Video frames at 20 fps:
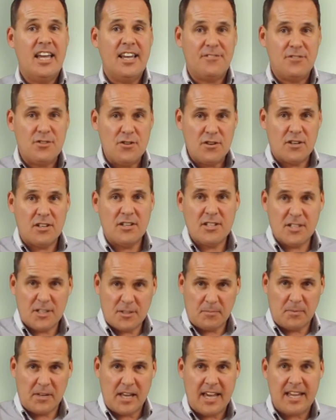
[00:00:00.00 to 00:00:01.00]
if you can
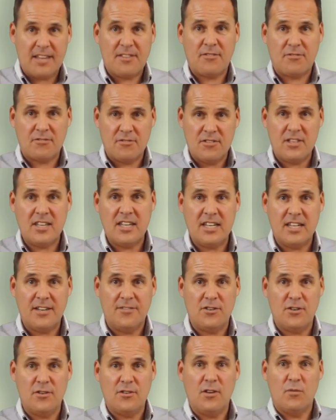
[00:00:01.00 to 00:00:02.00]
display through the
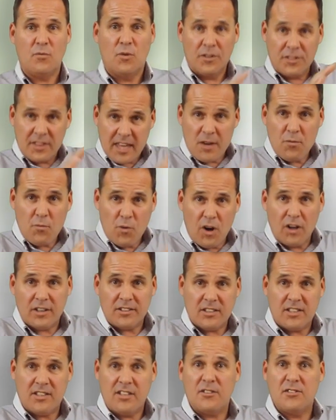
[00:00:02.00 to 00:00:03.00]
interview that what they
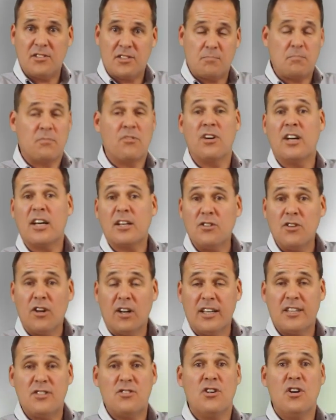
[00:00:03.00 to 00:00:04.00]
want and those product
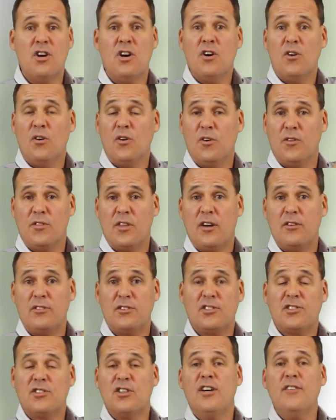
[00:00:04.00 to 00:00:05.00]
knowledge or
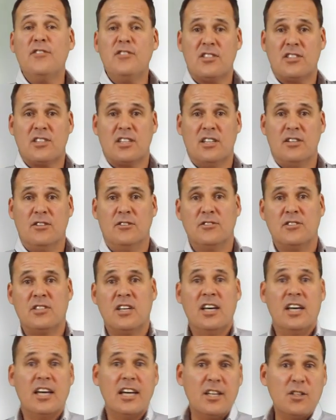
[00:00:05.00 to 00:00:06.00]
those service skills
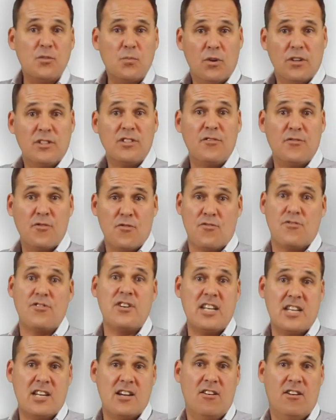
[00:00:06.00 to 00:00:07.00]
is what you've
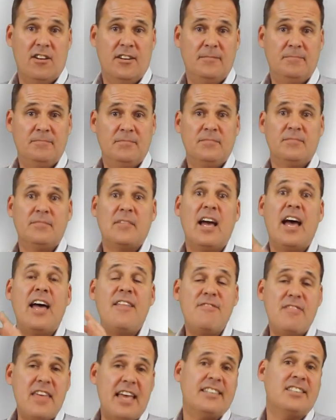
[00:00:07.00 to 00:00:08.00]
already got.
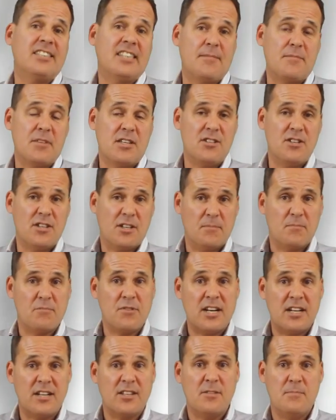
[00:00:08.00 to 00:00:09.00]
And that's something you can
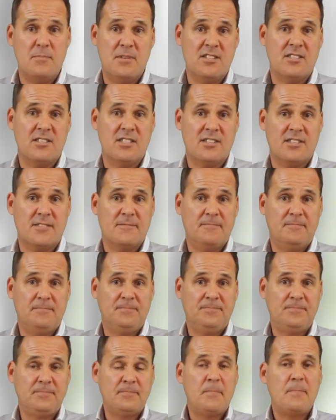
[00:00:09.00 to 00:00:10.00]
bring to the business.
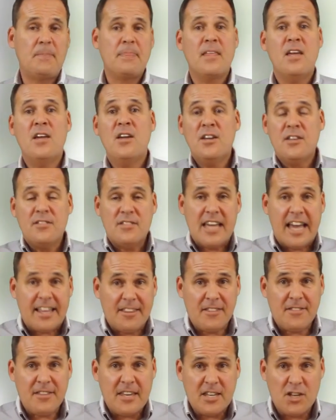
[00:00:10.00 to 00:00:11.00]
The
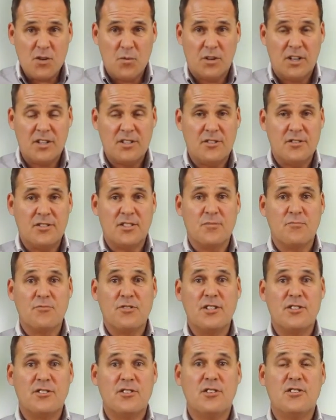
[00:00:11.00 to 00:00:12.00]
other thing you want to do some
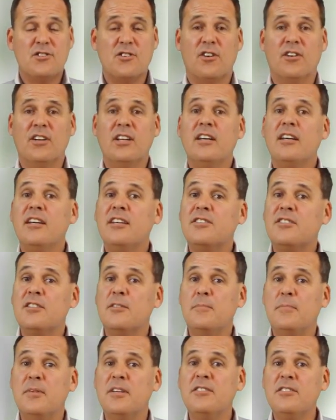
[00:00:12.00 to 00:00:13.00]
research on is the
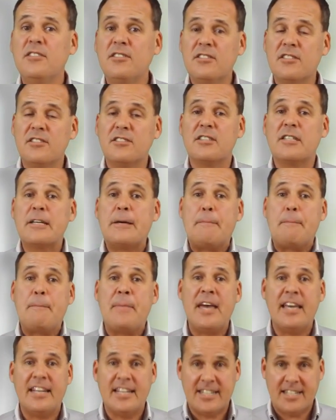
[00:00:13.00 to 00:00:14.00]
business's
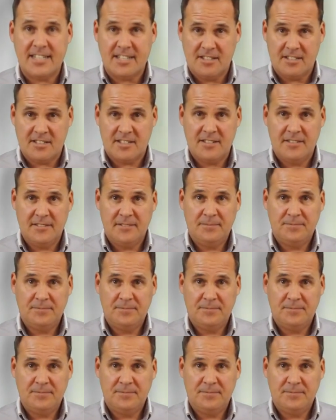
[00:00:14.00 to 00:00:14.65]
competitors.